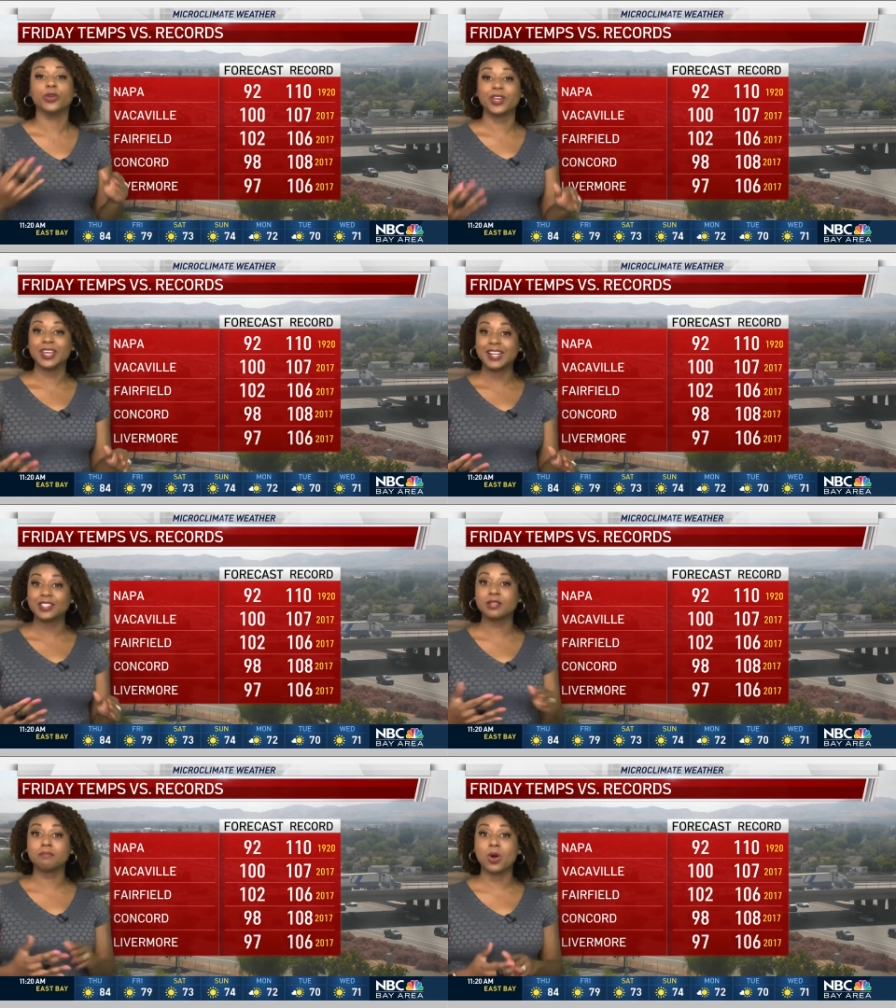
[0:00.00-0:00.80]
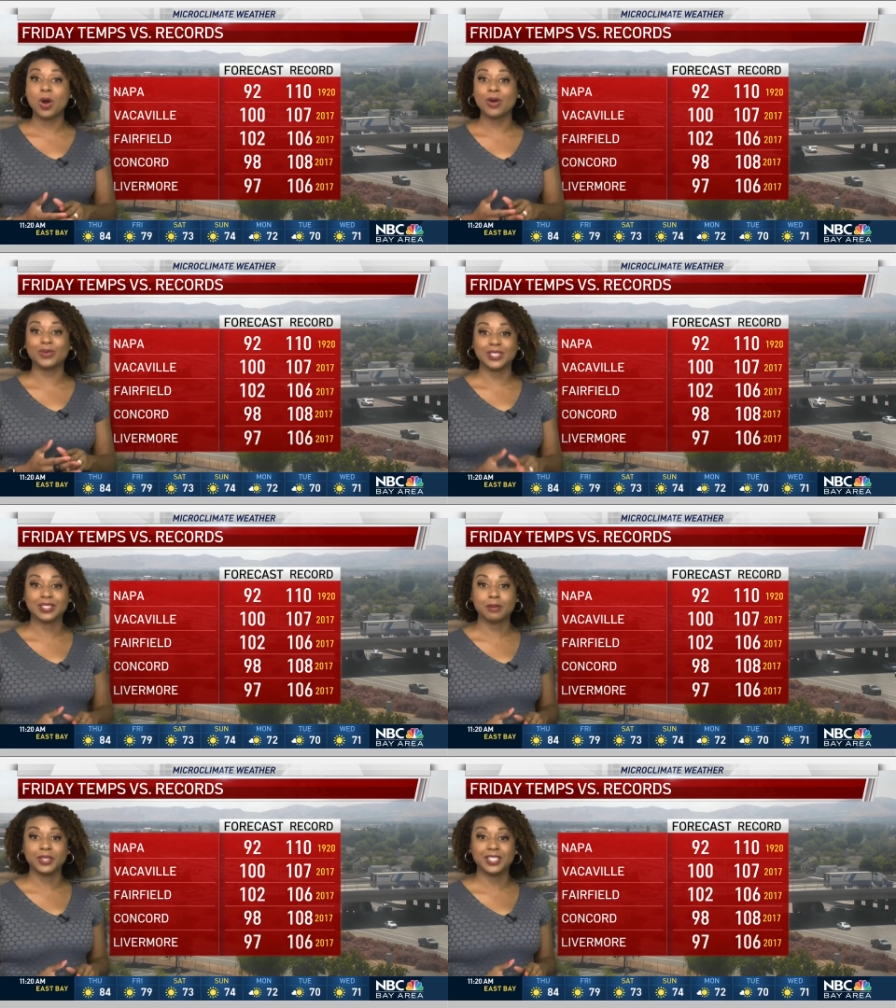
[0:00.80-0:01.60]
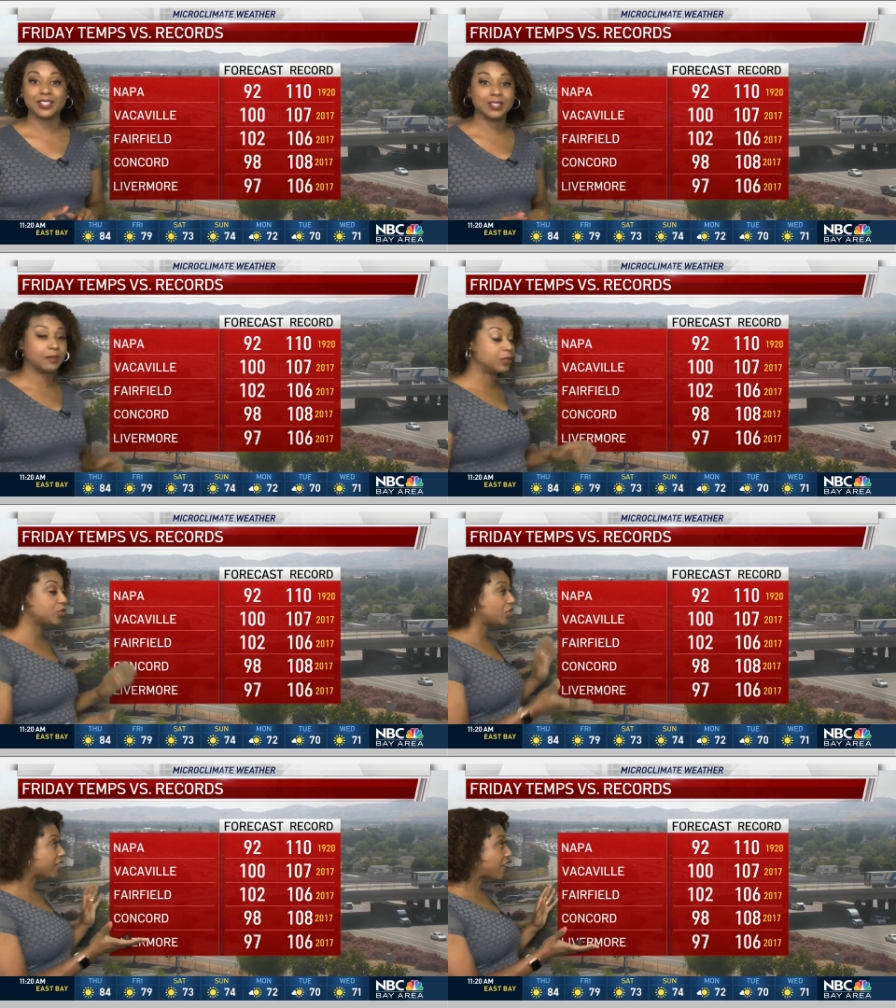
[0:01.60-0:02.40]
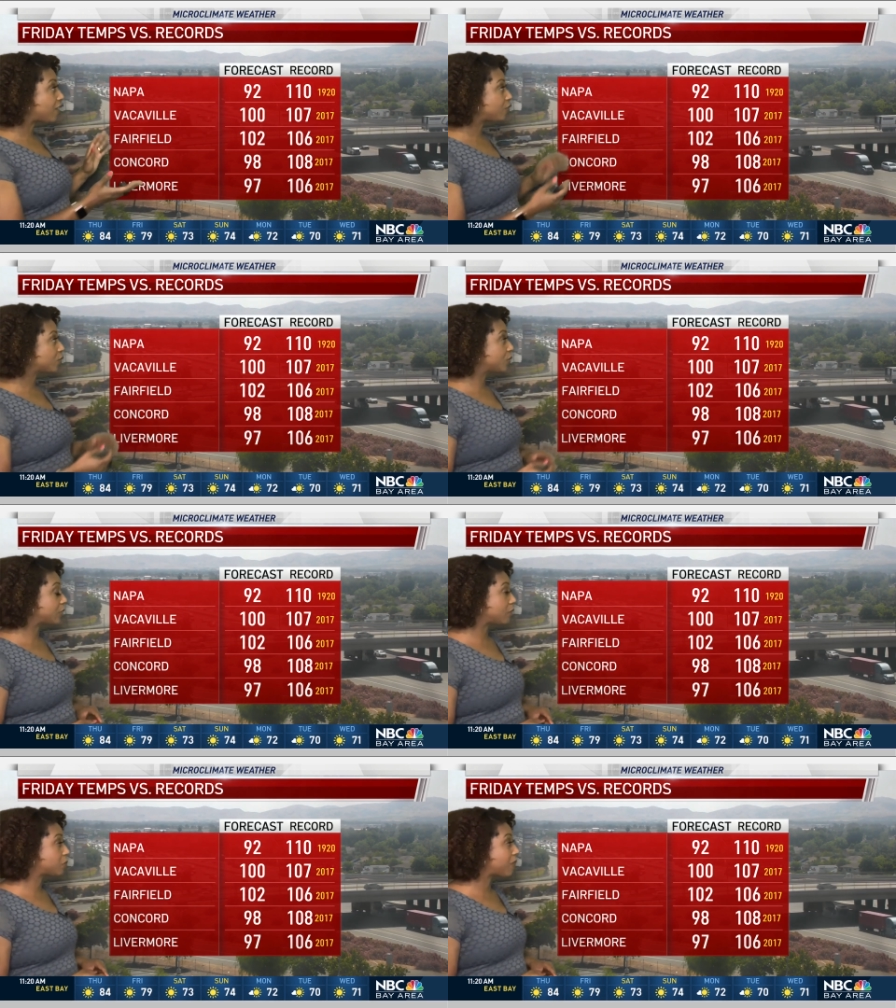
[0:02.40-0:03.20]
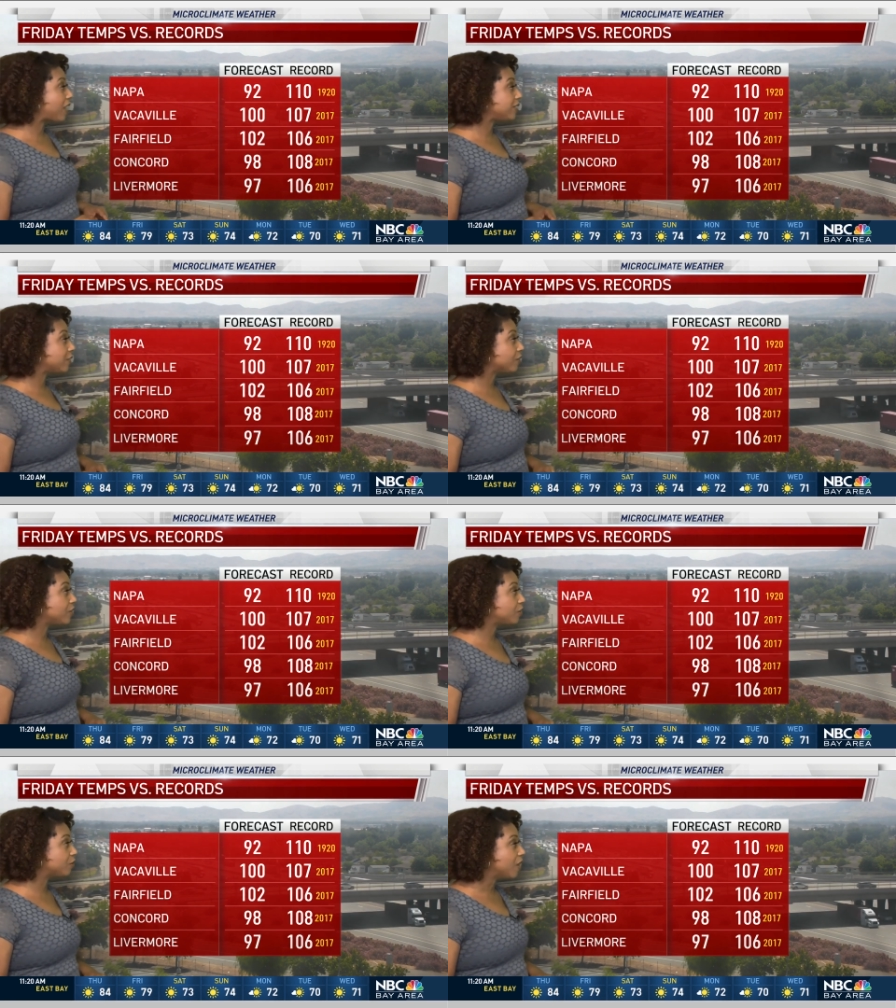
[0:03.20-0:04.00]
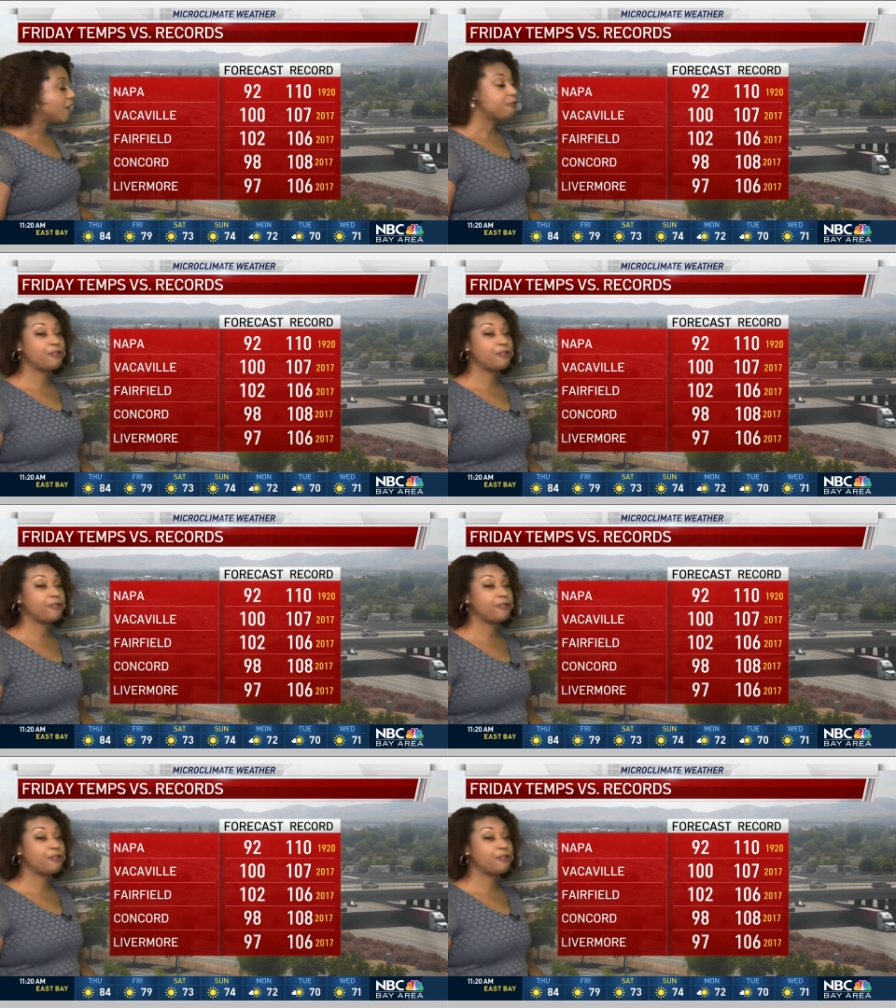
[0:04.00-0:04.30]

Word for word: Looking at tomorrow and some of these numbers, check out a spot near you.